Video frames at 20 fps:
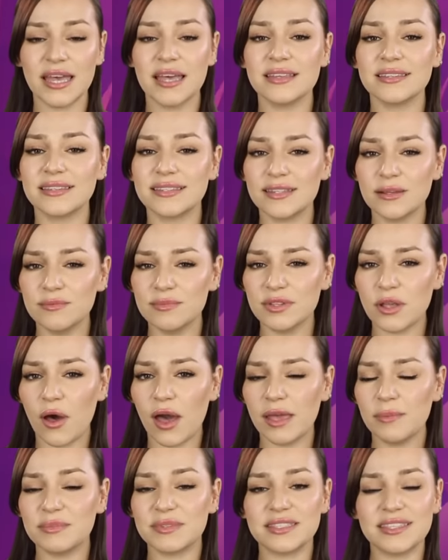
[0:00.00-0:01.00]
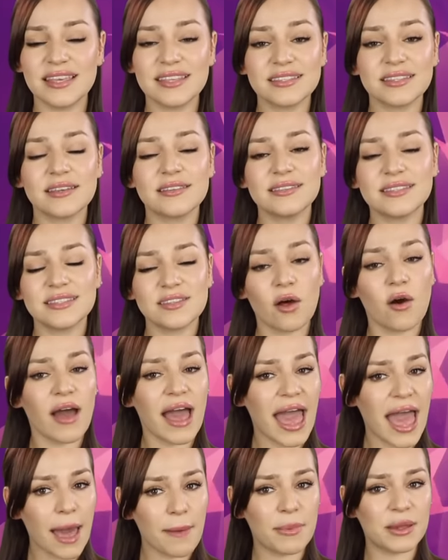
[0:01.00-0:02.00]
Sometimes this can start
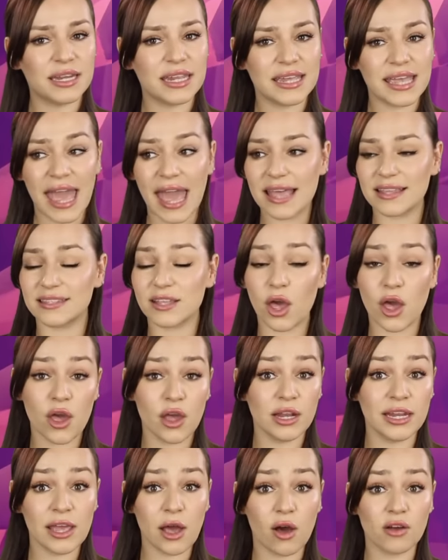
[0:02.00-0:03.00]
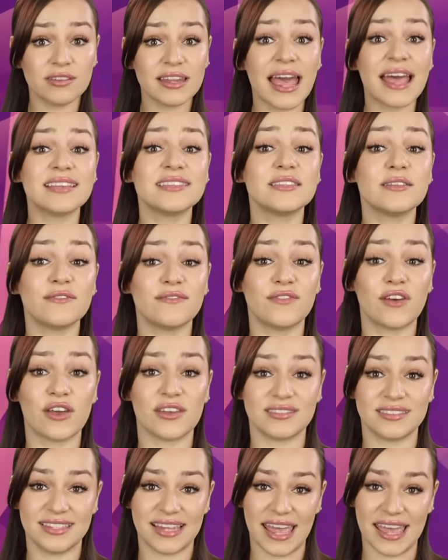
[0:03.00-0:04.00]
happening as early on as the
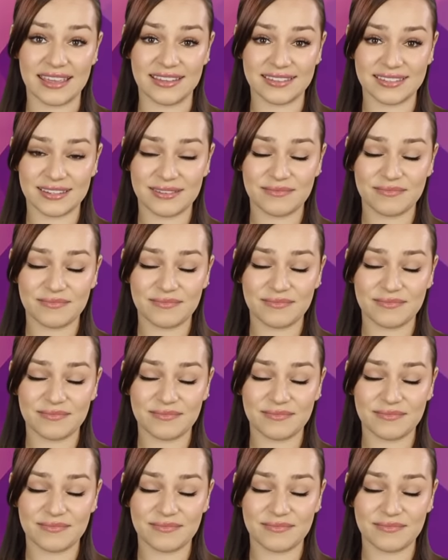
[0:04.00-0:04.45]
first date.